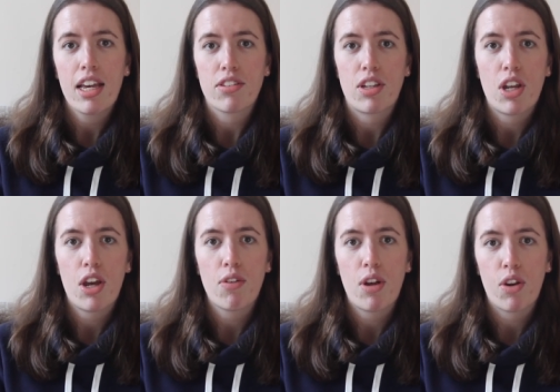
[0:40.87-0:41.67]
because I
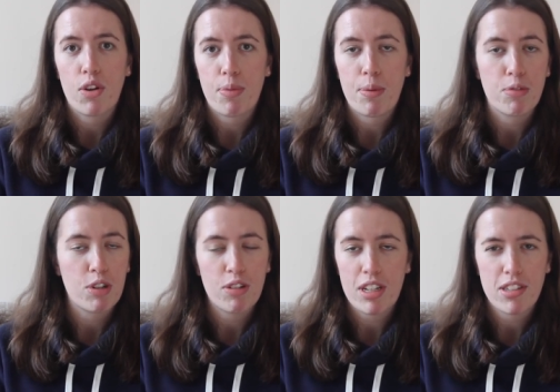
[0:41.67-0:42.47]
know a lot of people
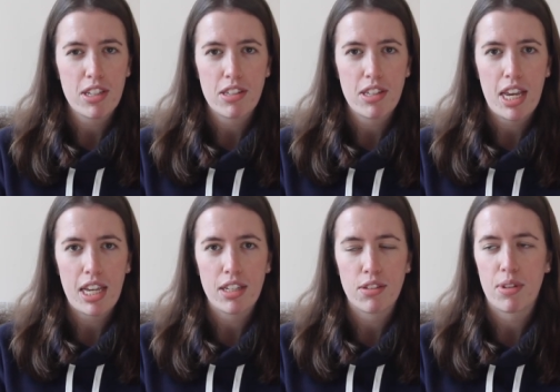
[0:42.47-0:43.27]
request these
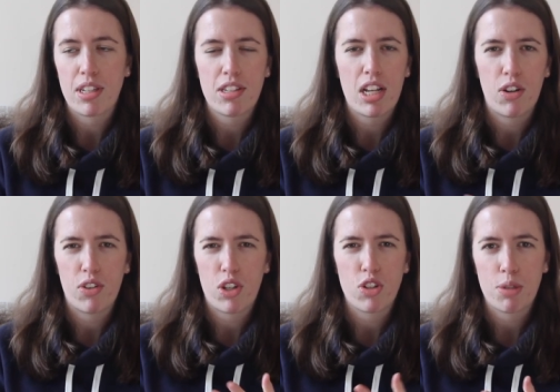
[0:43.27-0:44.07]
things when they see a lot
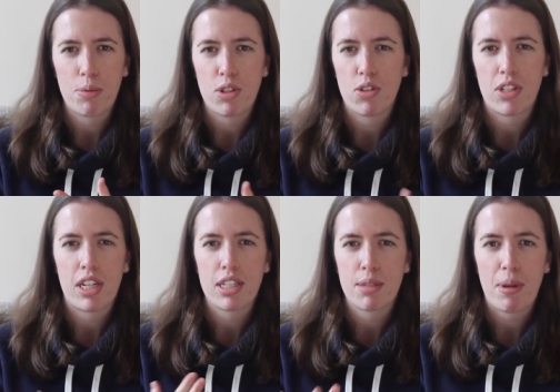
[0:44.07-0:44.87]
of YouTubers using
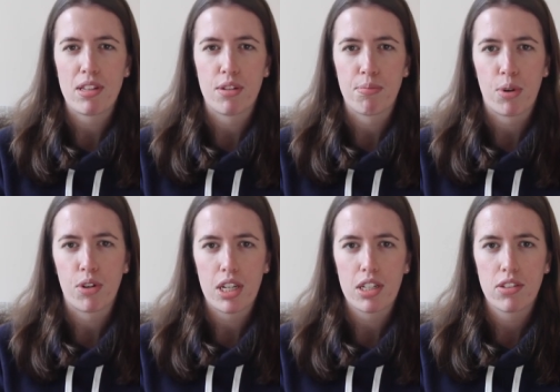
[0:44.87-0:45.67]
expensive
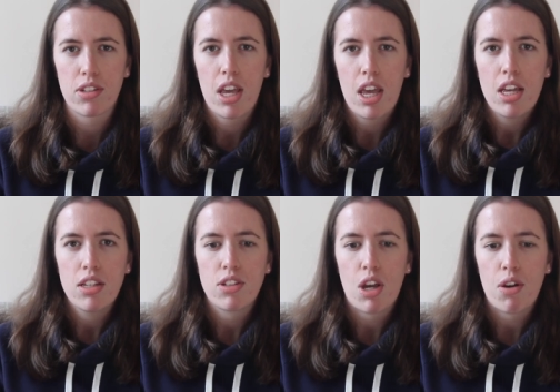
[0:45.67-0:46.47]
products
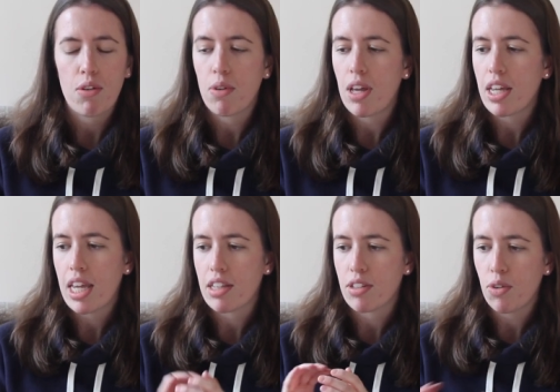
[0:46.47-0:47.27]
so
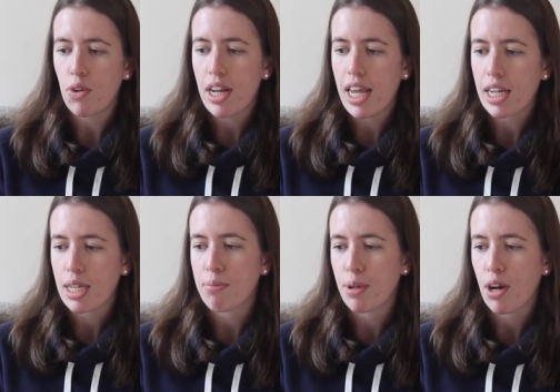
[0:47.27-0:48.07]
it's an oily
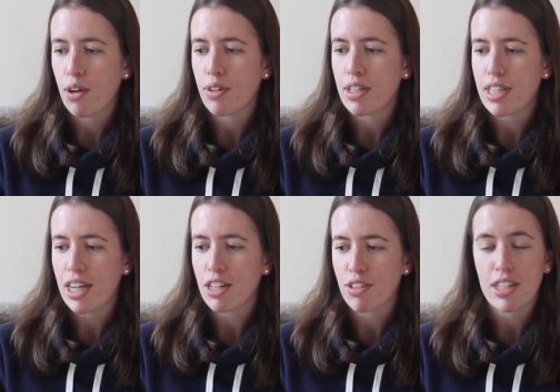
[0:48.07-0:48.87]
acne prone
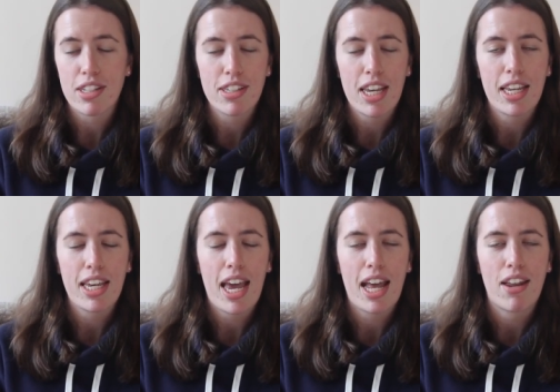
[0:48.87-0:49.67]
dehydrated
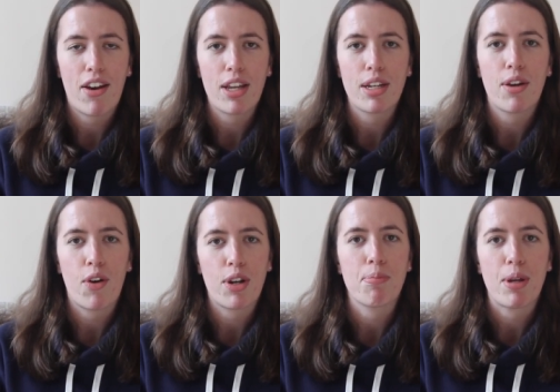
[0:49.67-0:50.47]
skincare line
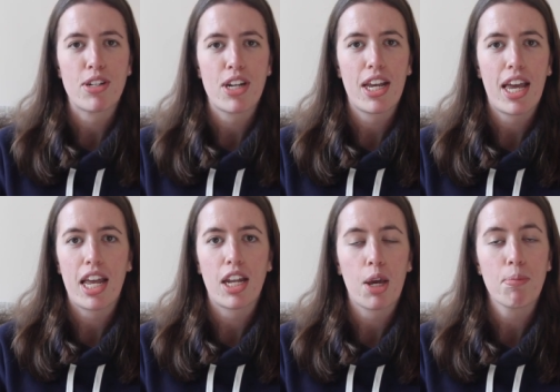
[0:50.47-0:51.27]
on a budget
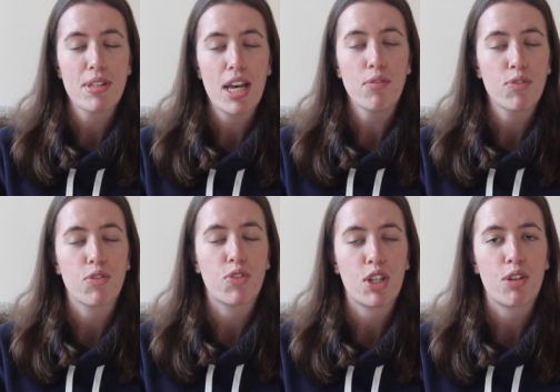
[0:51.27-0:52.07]
and I hope it's helpful for you